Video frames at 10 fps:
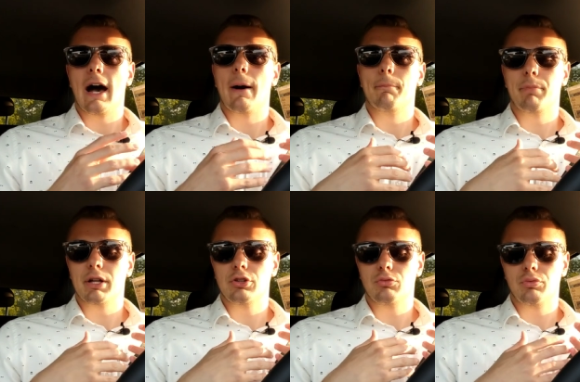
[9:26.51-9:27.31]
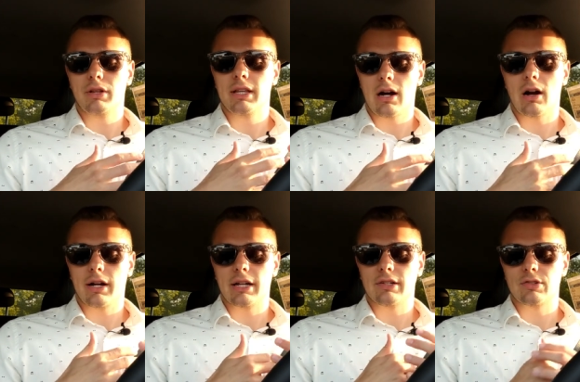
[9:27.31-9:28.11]
um, but you really
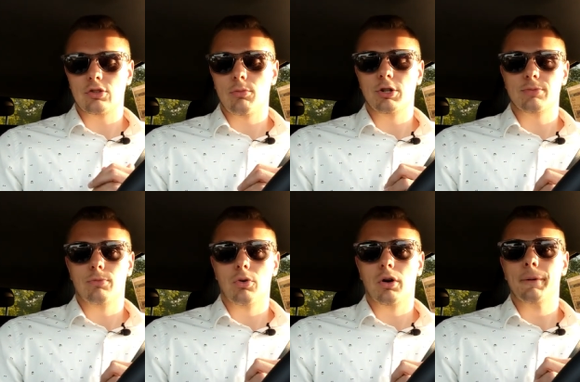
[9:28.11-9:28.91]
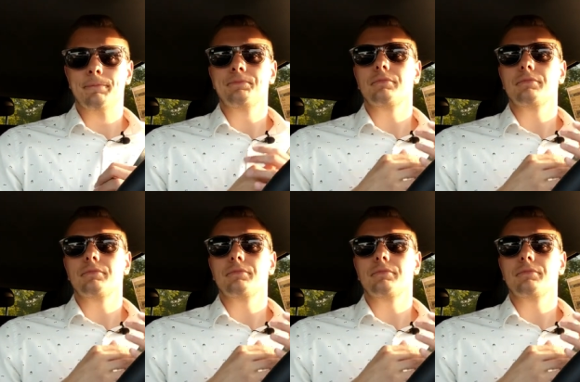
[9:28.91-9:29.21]
are getting so much more